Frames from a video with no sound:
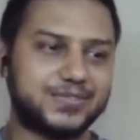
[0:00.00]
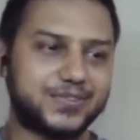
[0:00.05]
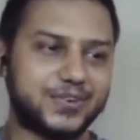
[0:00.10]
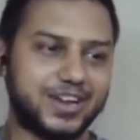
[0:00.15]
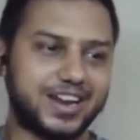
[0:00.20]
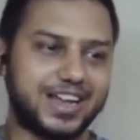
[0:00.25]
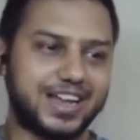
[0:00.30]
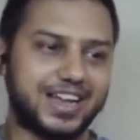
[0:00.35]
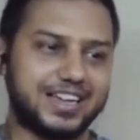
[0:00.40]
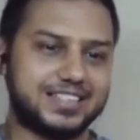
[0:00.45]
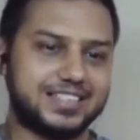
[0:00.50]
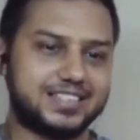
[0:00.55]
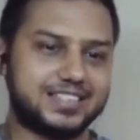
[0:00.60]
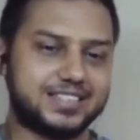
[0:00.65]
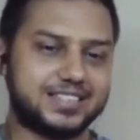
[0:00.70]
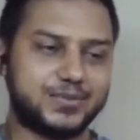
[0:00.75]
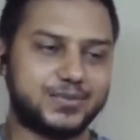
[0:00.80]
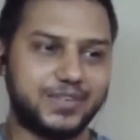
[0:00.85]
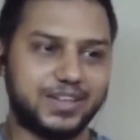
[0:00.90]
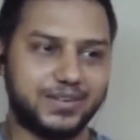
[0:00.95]
for
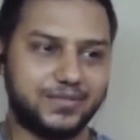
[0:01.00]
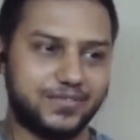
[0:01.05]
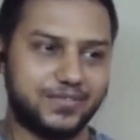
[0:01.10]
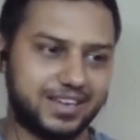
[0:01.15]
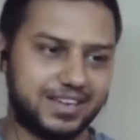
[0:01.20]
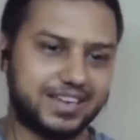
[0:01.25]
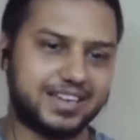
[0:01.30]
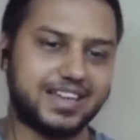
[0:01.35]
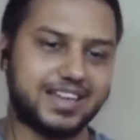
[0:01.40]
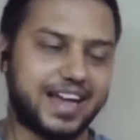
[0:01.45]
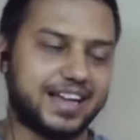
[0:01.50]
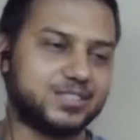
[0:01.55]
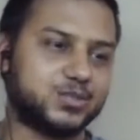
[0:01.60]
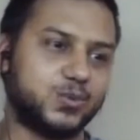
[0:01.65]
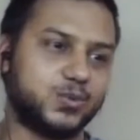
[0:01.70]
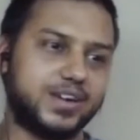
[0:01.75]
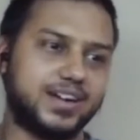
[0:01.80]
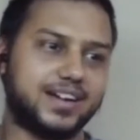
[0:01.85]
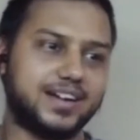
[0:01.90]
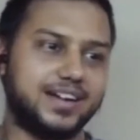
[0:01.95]
us when we
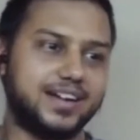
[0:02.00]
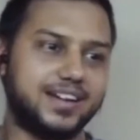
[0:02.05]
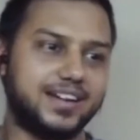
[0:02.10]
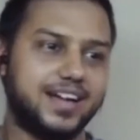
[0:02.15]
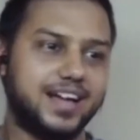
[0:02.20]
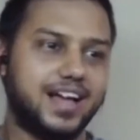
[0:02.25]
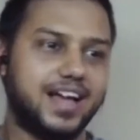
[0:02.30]
graduated.